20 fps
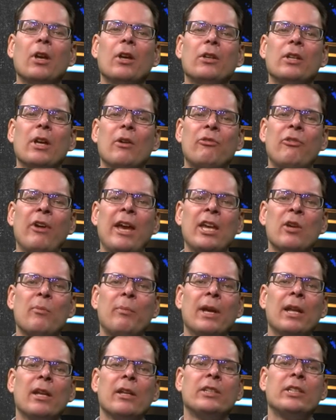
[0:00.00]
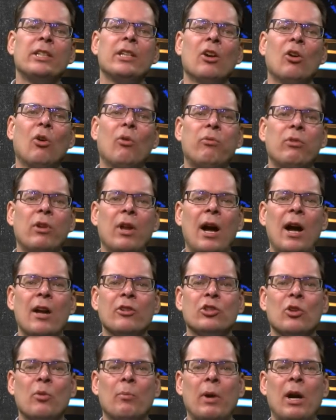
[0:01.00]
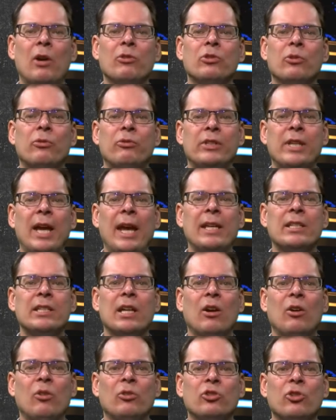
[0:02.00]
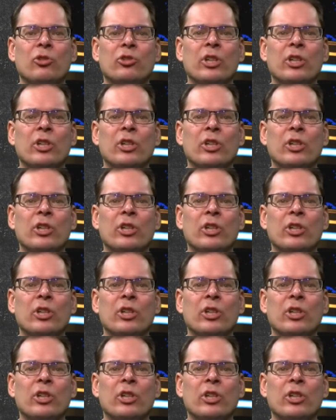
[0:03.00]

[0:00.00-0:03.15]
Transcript: The availability of large amount of data on,